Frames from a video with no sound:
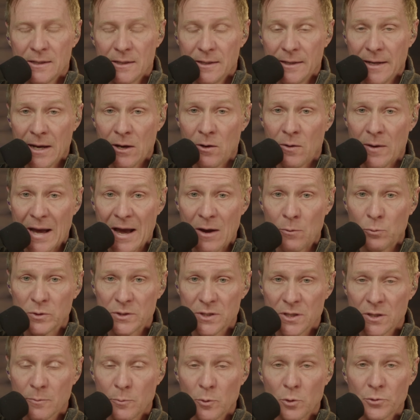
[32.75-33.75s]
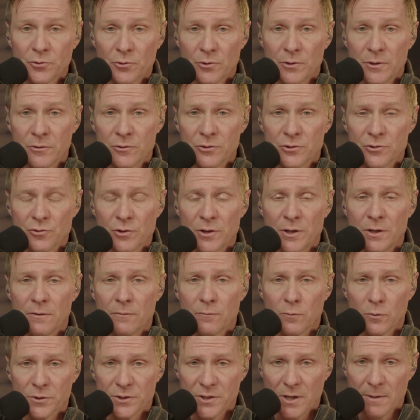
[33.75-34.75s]
Now, I was in the poultry industry
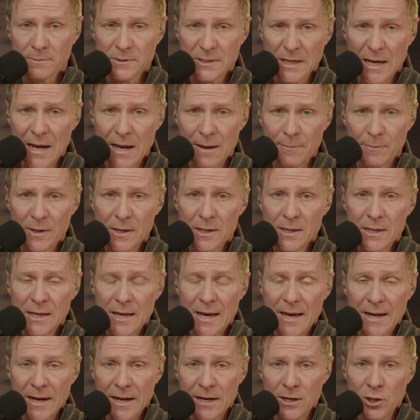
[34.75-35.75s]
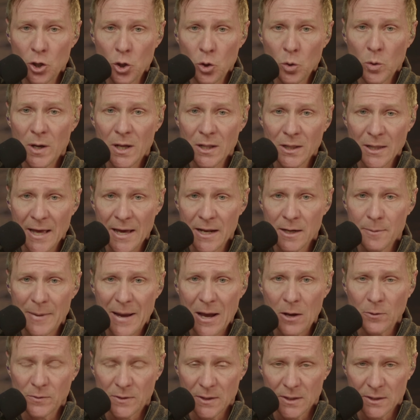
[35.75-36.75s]
for some time, and I know a lot
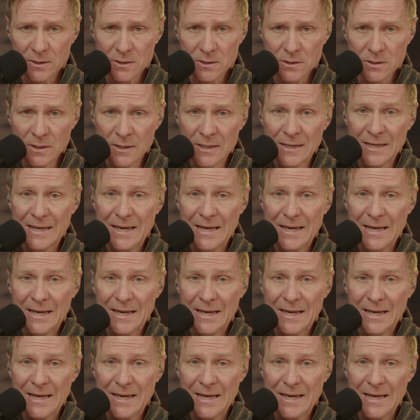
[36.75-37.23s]
about this.